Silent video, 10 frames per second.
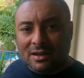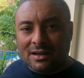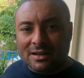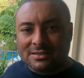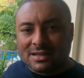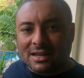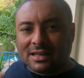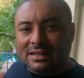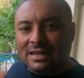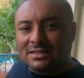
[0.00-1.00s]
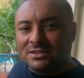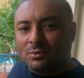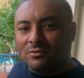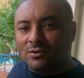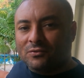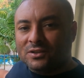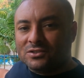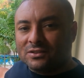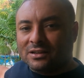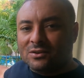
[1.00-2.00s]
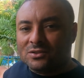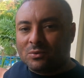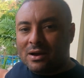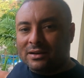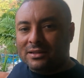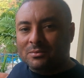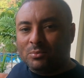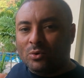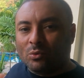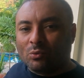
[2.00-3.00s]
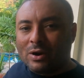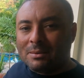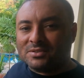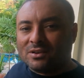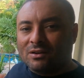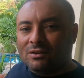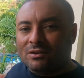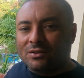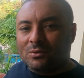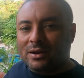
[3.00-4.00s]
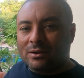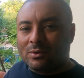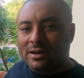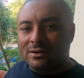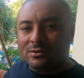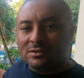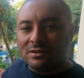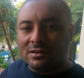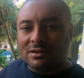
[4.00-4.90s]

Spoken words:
It's got like a lazy river feature that goes around, and the pool wraps all the way around